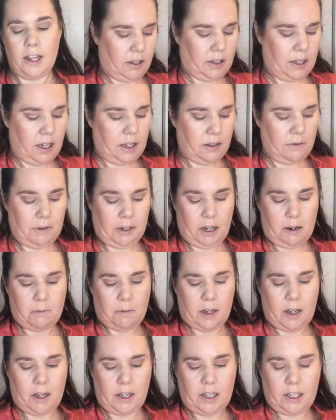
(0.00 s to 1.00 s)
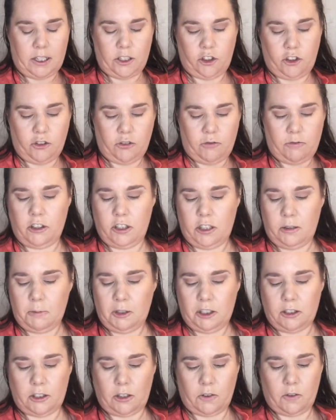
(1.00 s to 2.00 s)
The other one I bought is
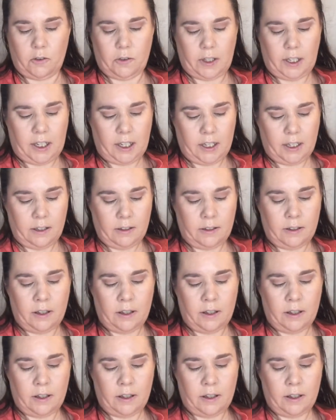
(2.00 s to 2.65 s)
Shimmers Only.